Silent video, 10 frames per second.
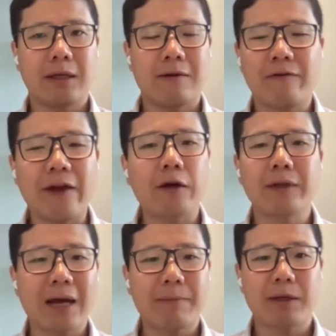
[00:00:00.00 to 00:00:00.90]
it
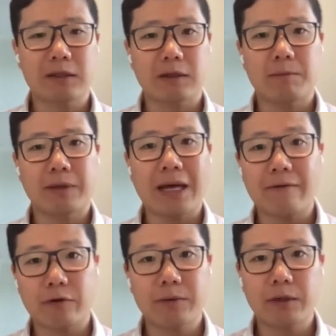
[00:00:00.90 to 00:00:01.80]
failed not because of the
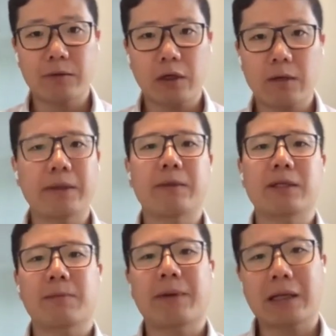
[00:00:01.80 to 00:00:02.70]
platform didn't work, but
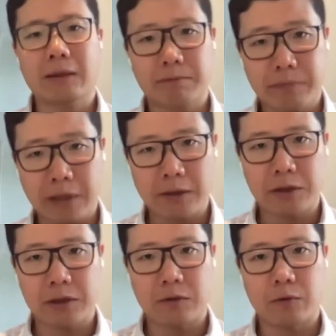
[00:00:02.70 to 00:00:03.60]
because the
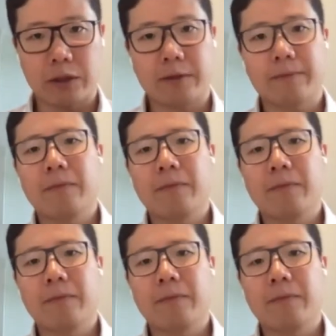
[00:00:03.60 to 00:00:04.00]
biology didn't work.